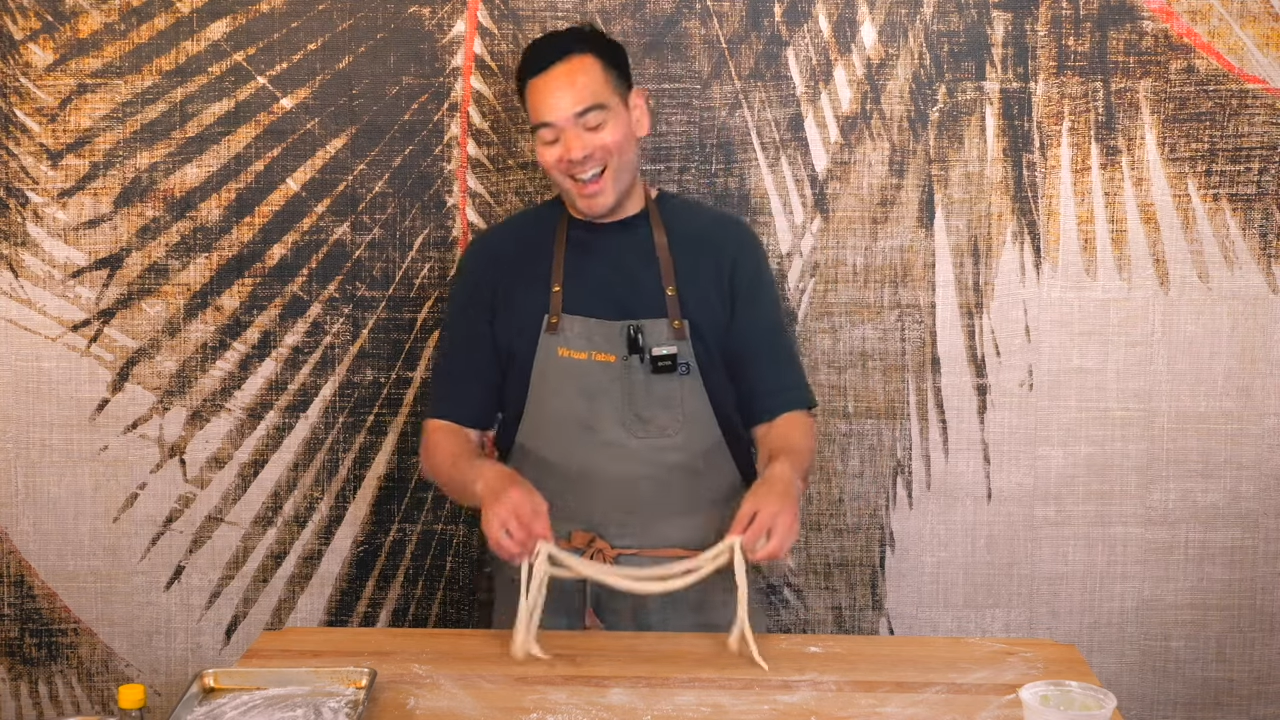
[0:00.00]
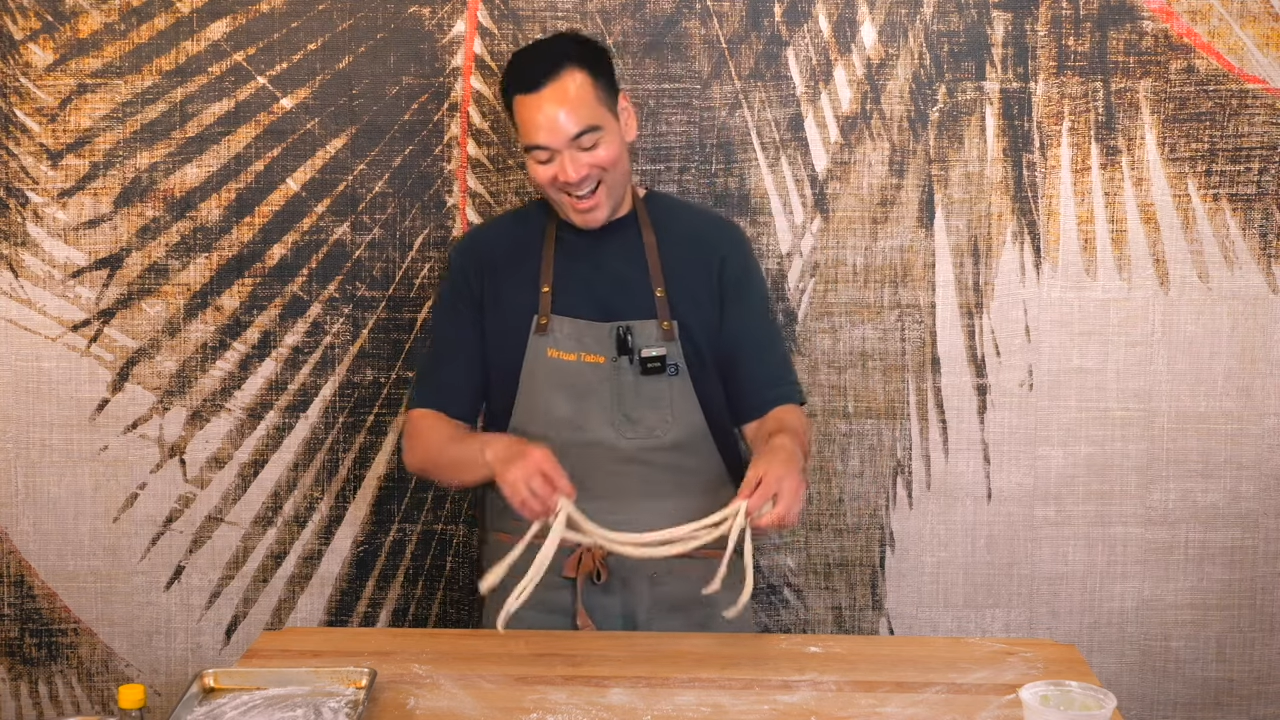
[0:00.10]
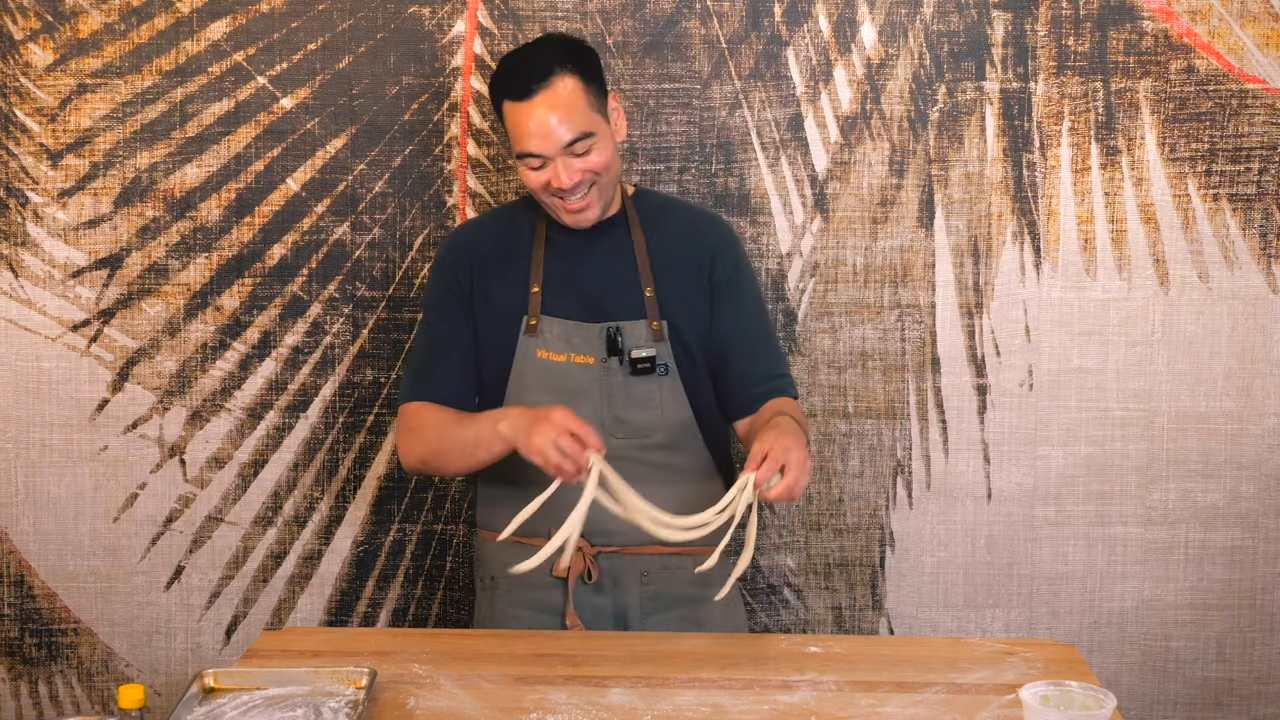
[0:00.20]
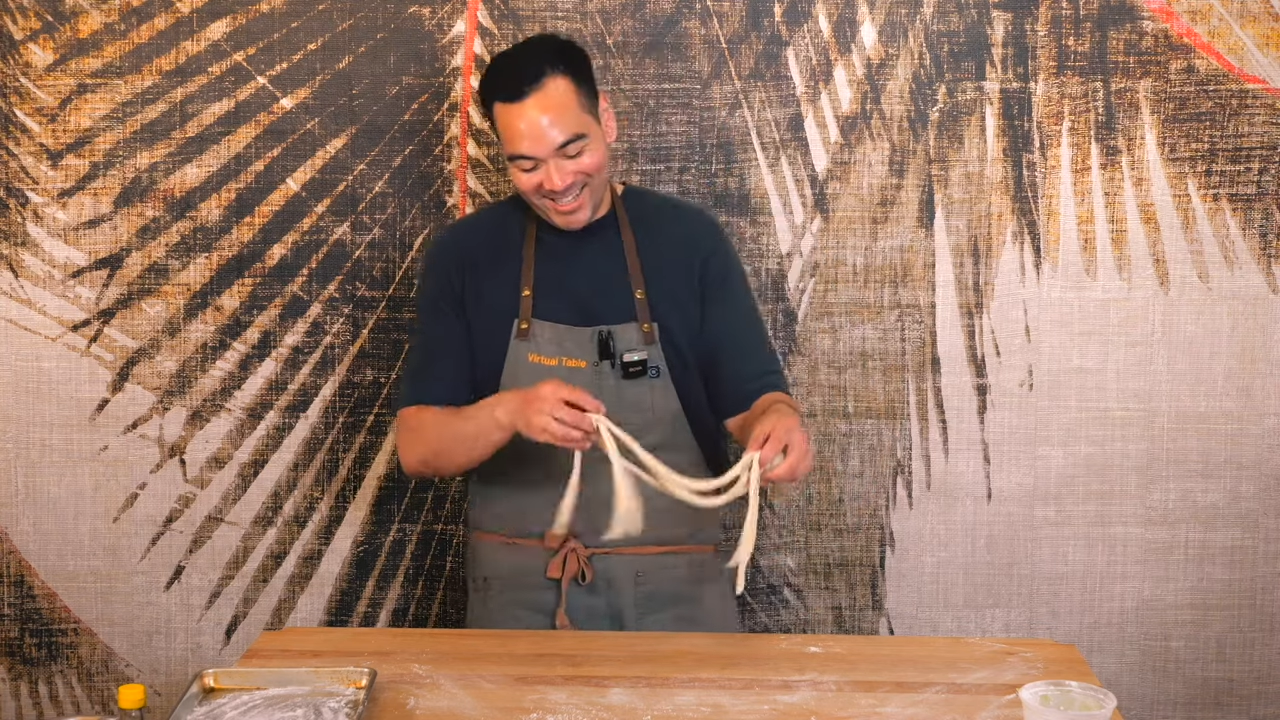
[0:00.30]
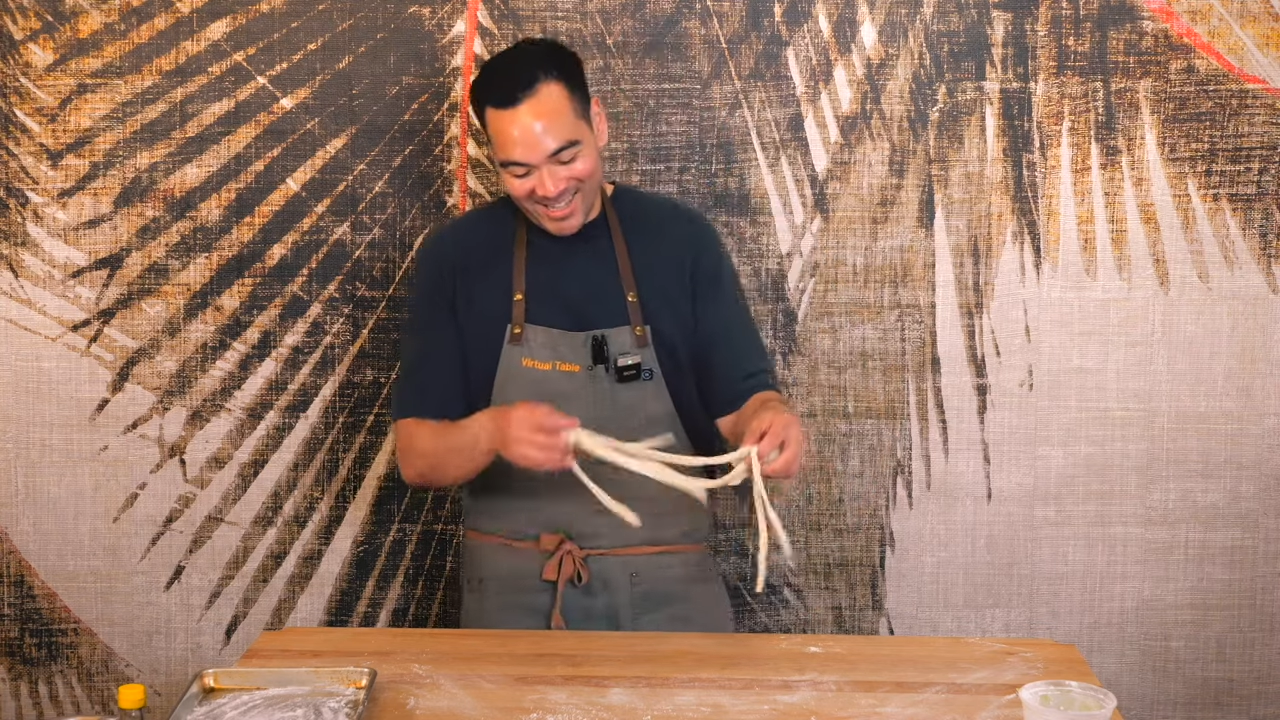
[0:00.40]
All
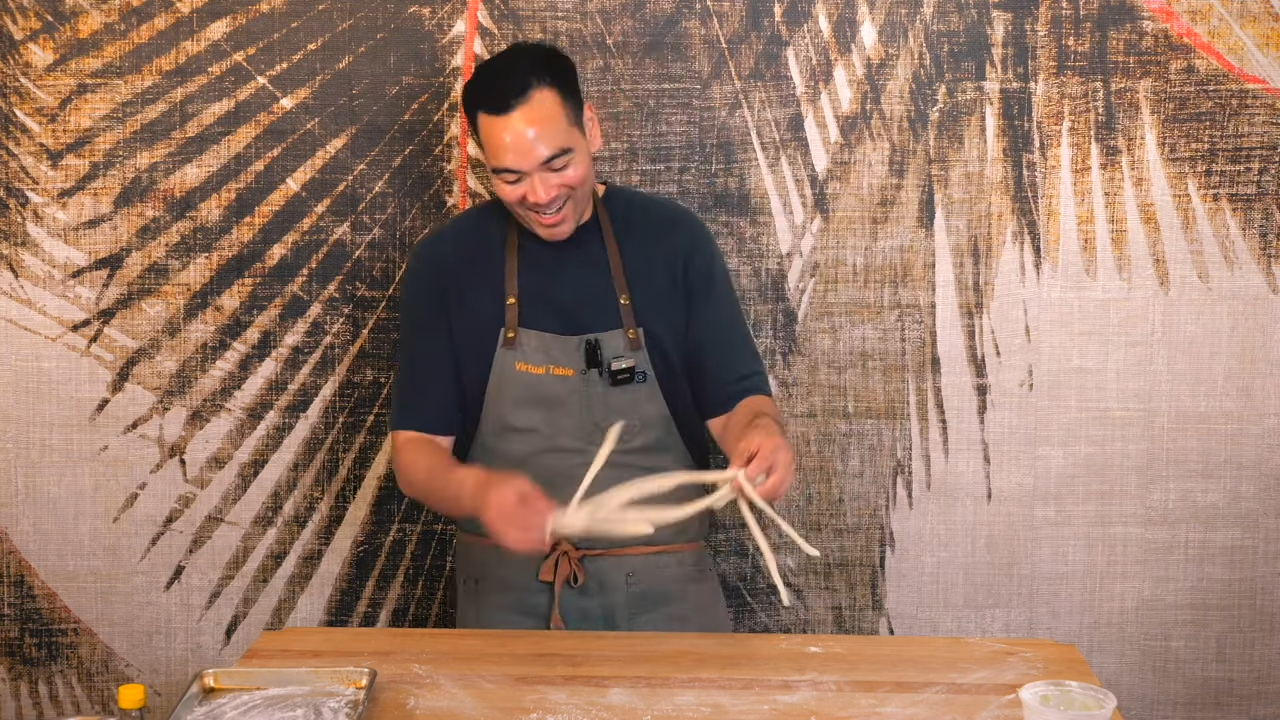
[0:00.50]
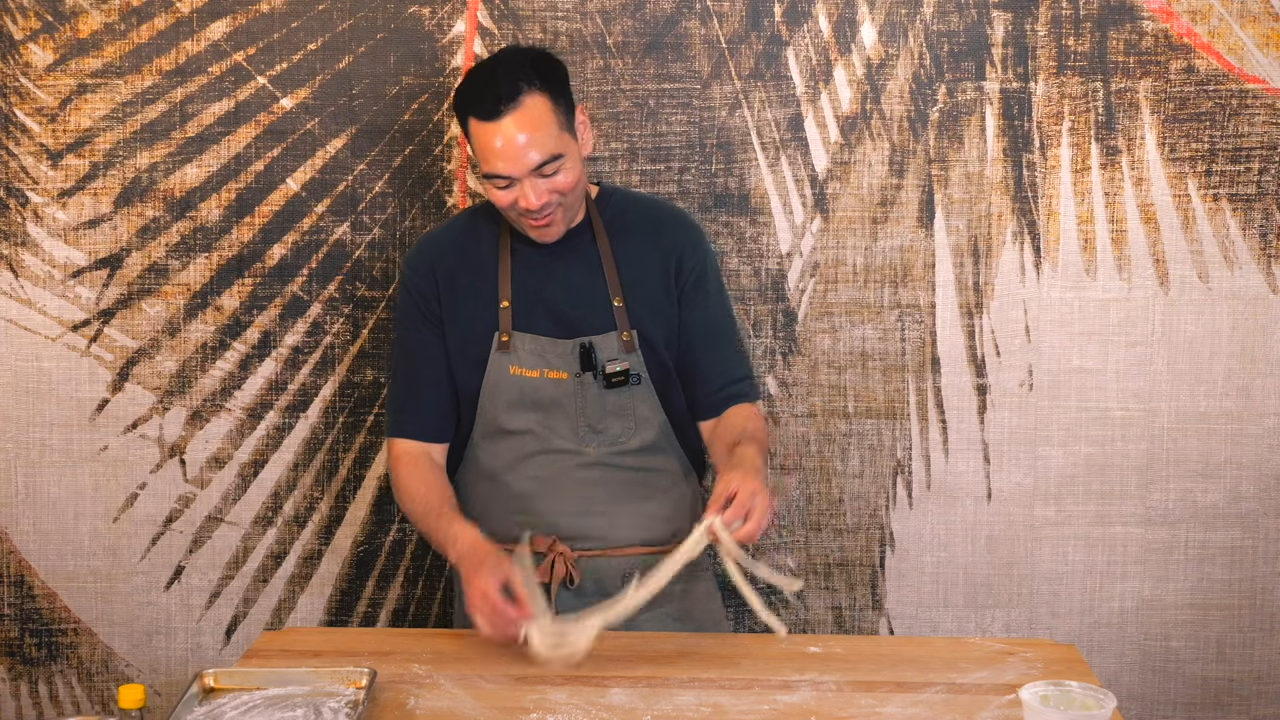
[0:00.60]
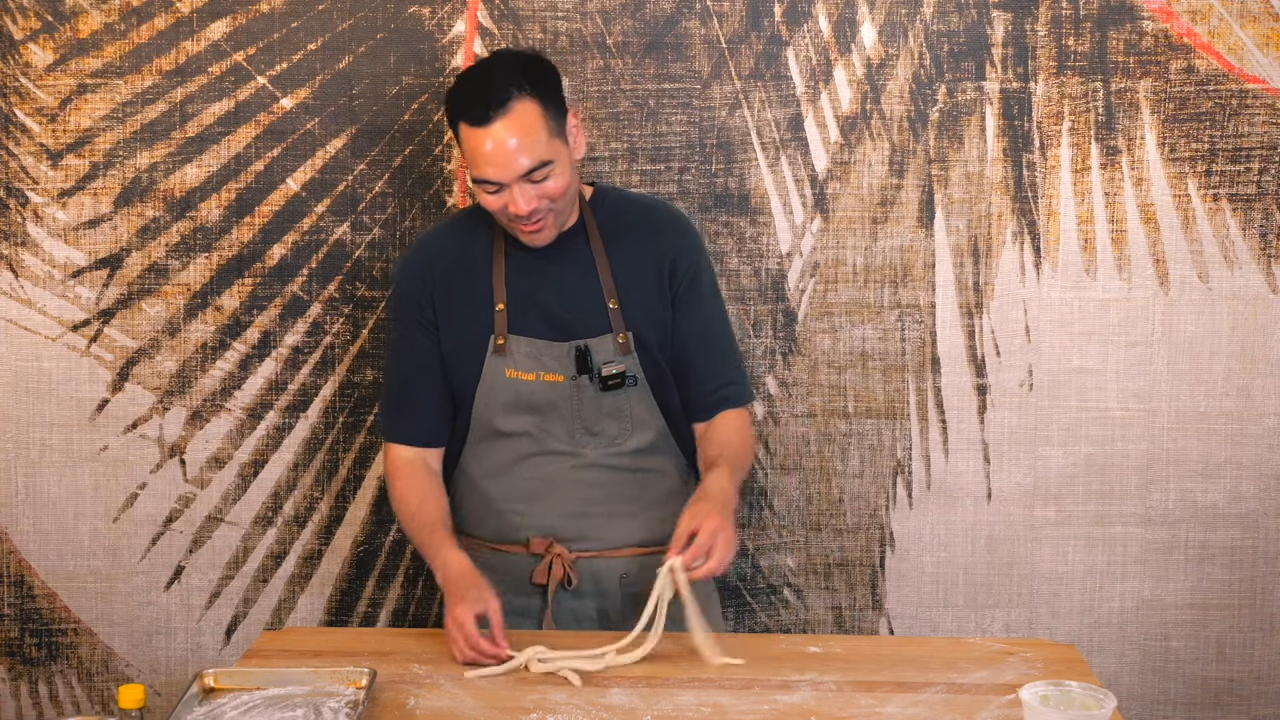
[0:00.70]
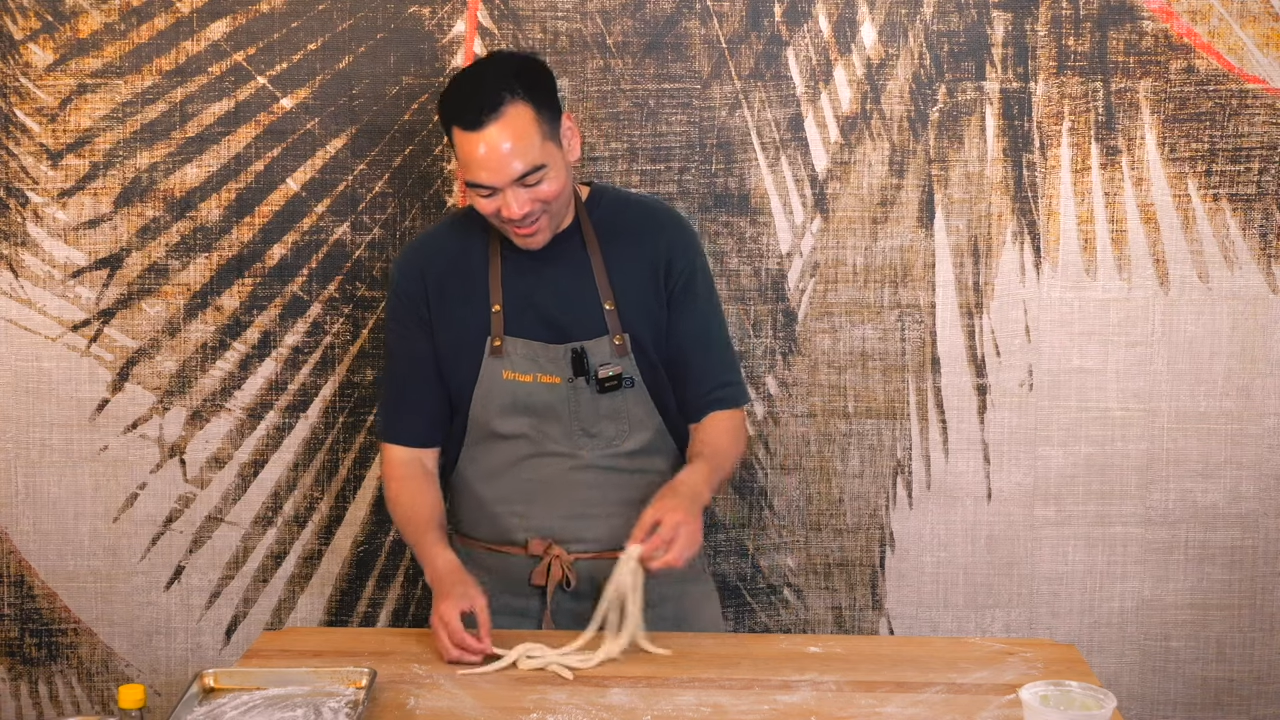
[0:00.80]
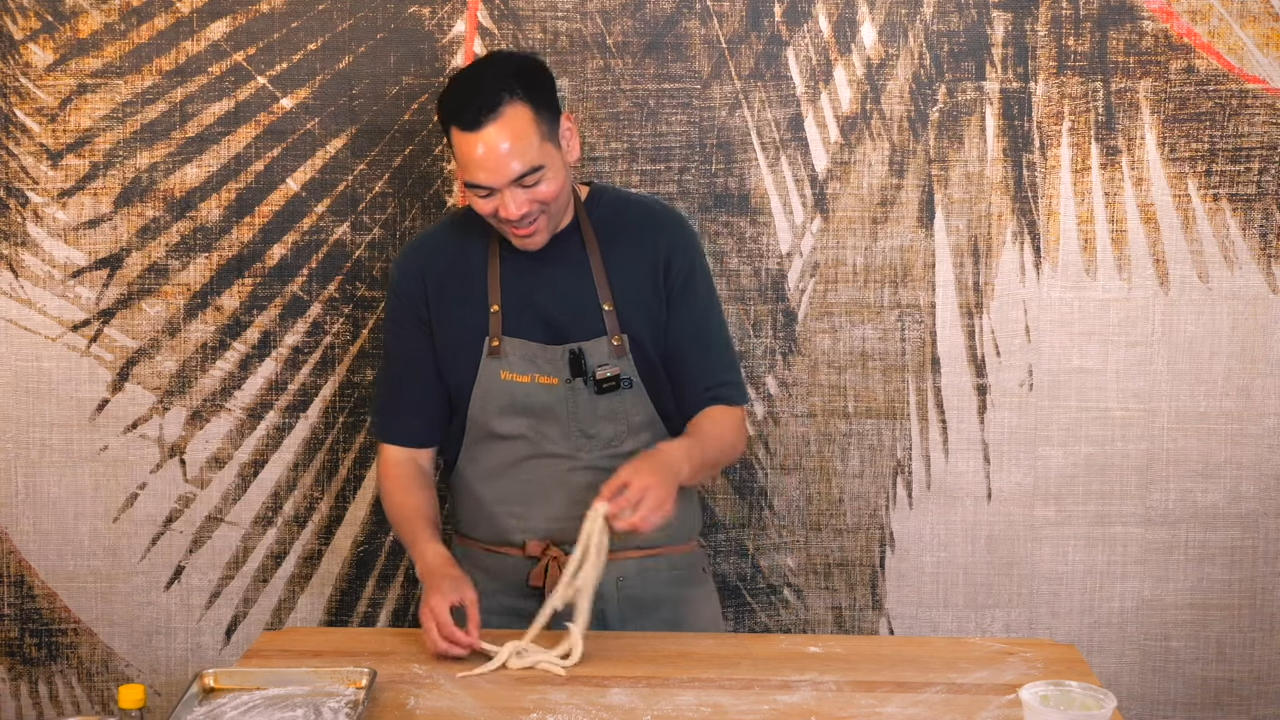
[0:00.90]
right, this is not
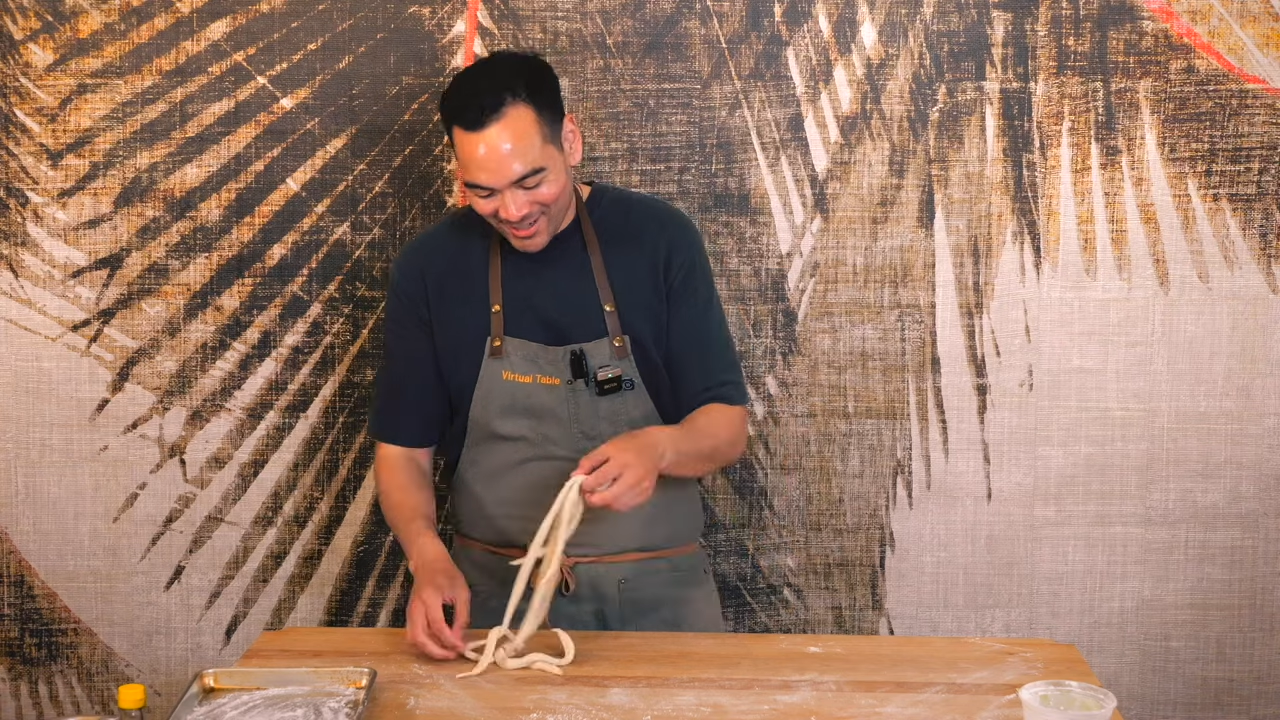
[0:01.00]
gonna work.